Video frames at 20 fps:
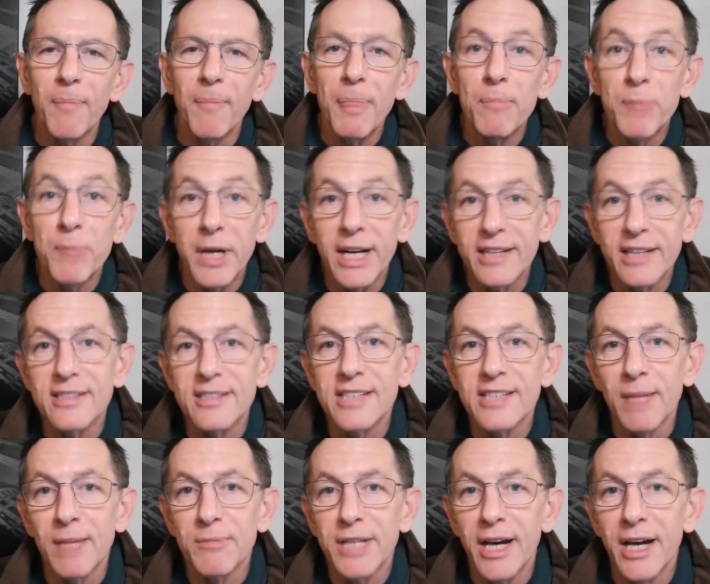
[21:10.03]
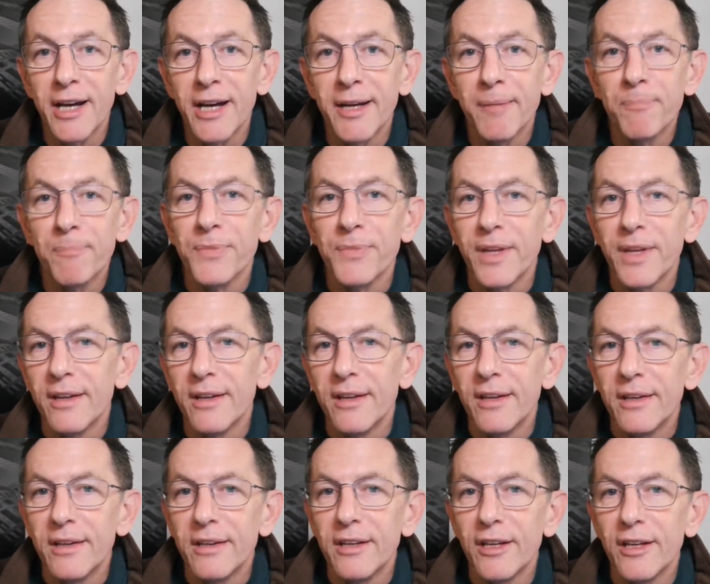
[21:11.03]
But at the same time,
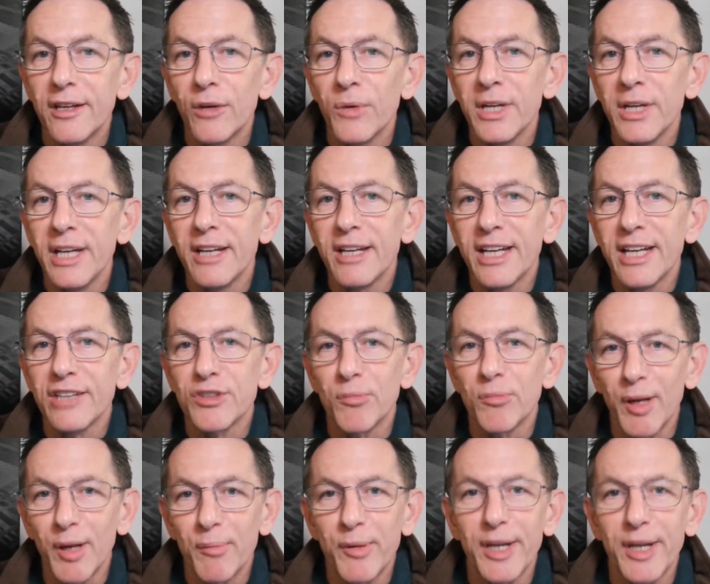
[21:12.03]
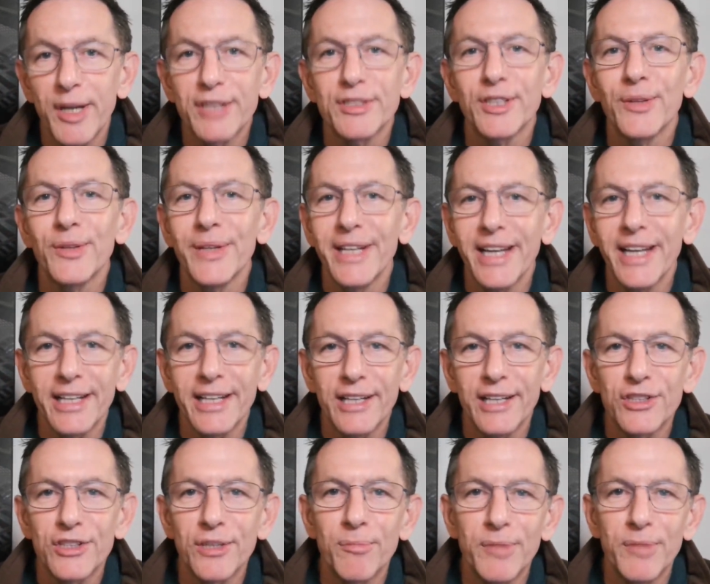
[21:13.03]
we need to get your blood pressure. We got to
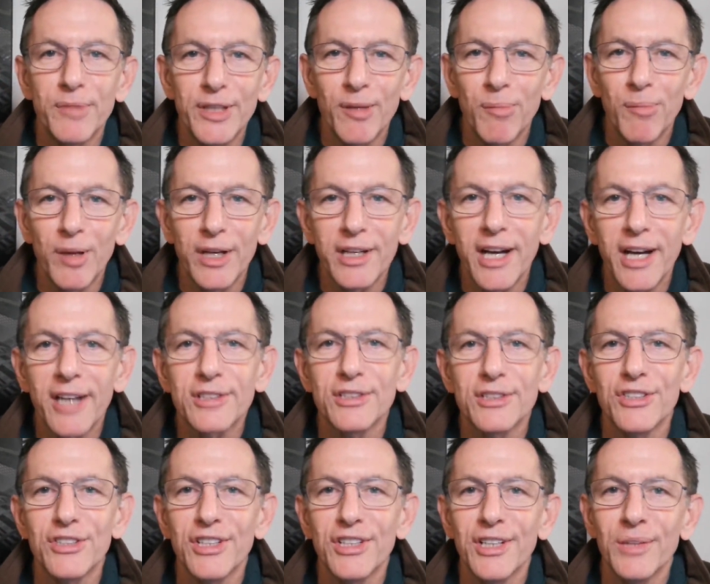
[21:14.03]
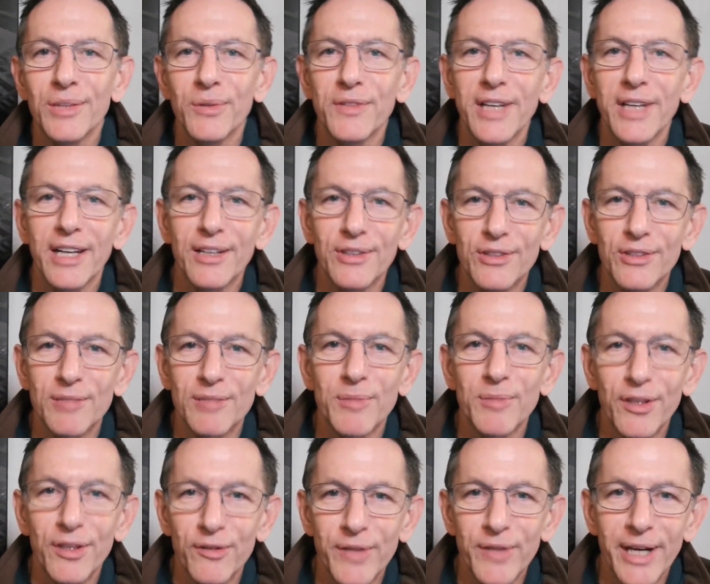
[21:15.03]
get your blood oxygen. We've got to do some
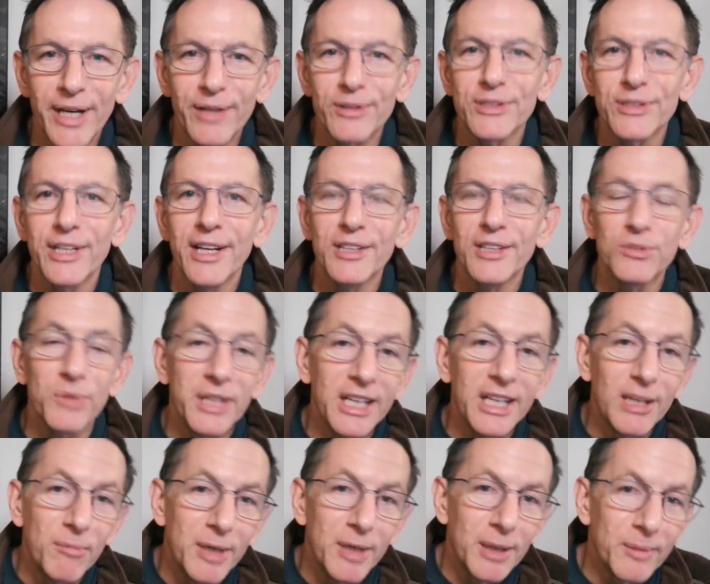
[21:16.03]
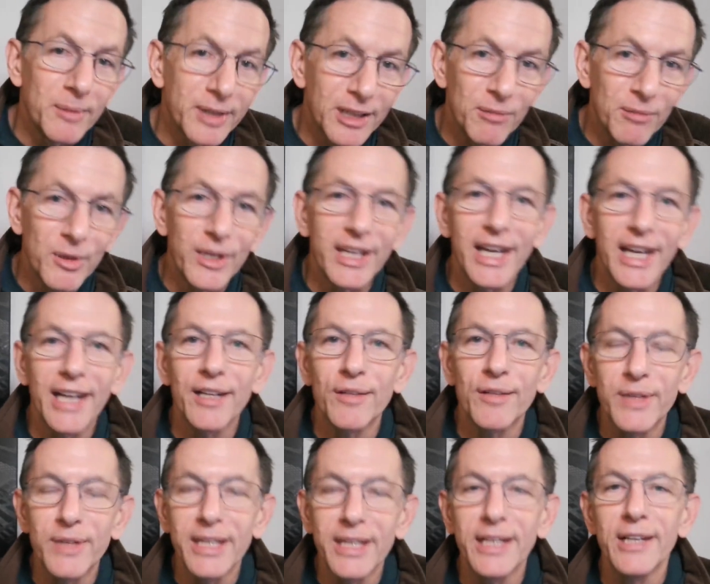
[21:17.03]
other vital signs. We need to be able to communicate on
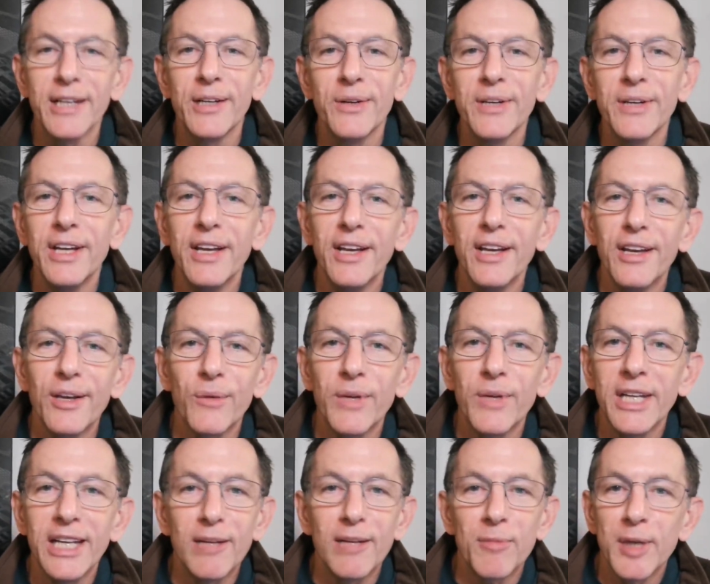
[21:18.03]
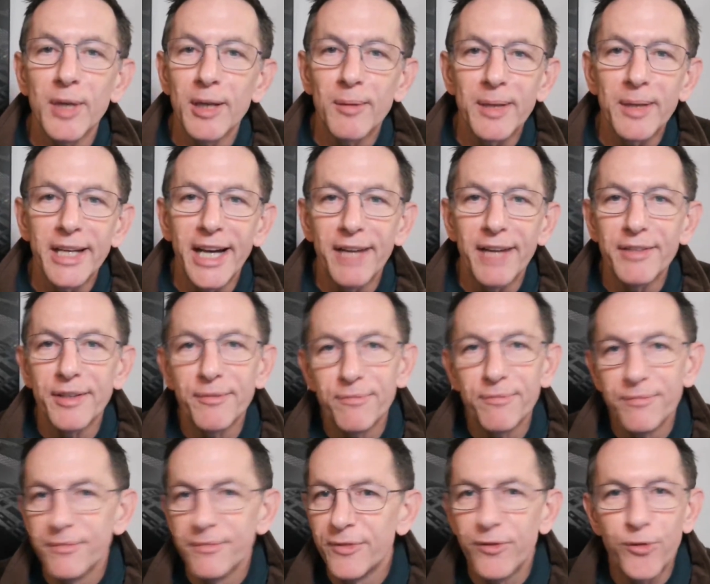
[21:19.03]
video. We need to be able to have a
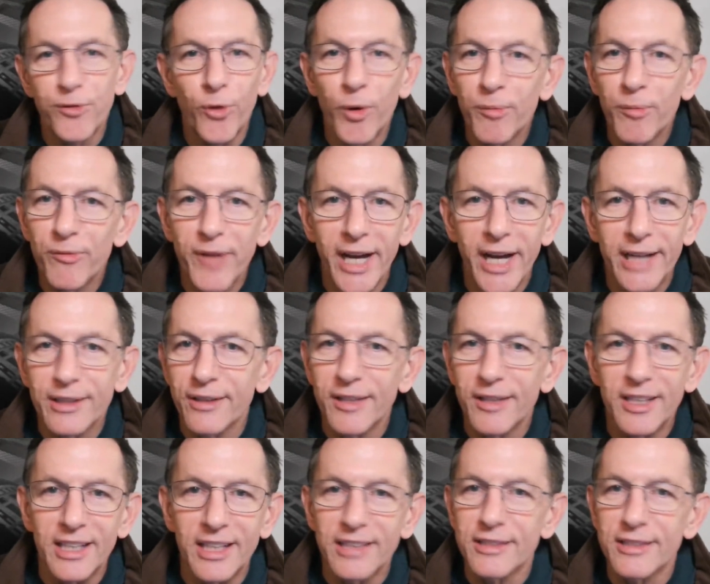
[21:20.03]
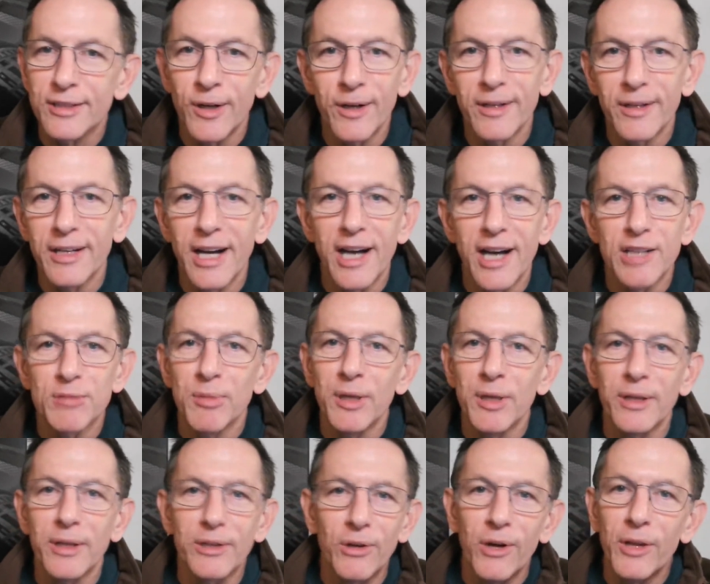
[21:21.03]
form factor that can start in a
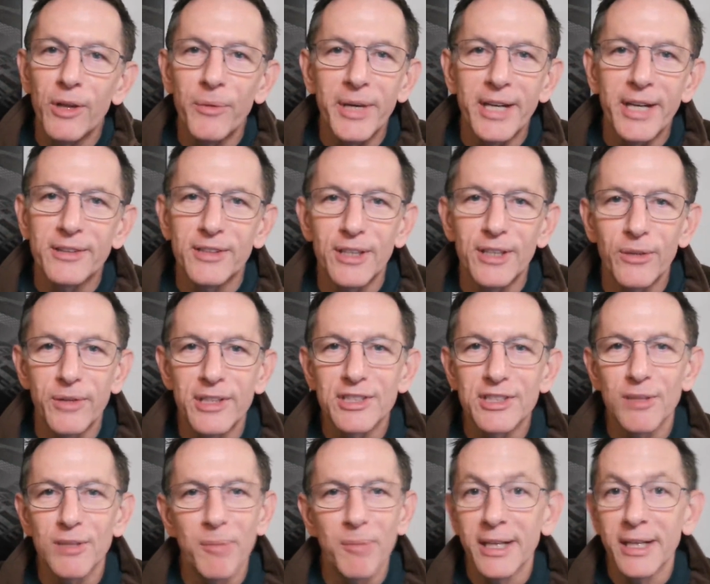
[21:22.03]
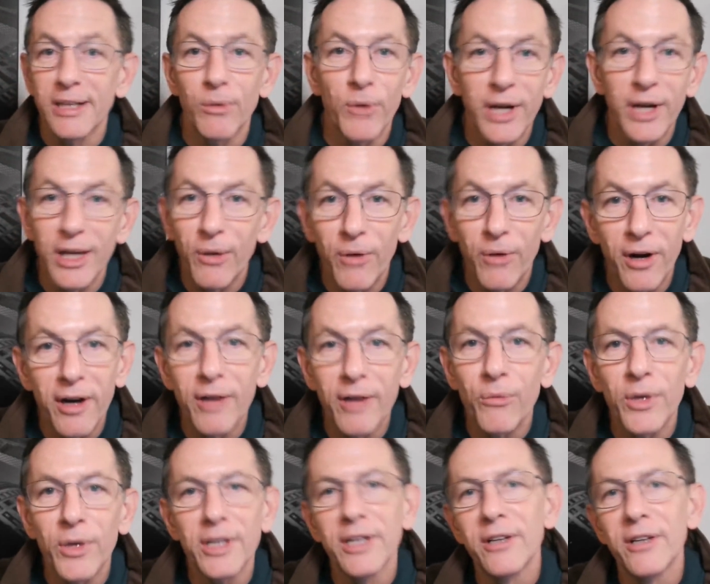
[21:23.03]
hospital and go all the way out to your wrist, depending on where you are and
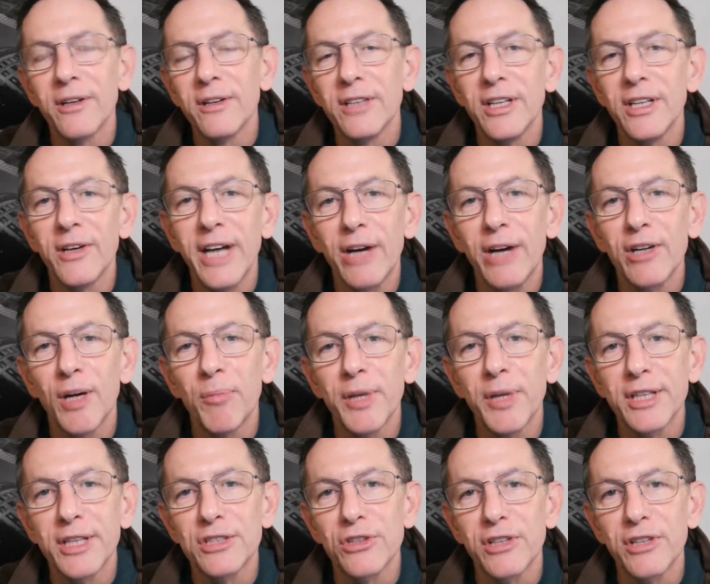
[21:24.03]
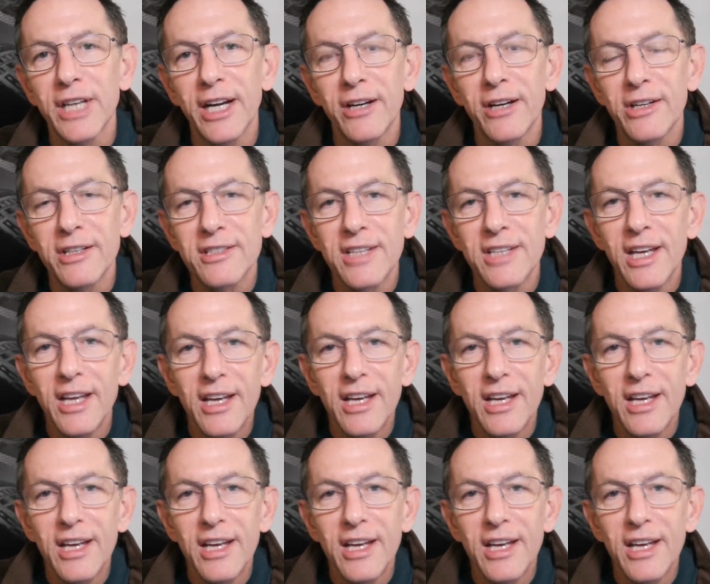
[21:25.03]
what how complex your care is.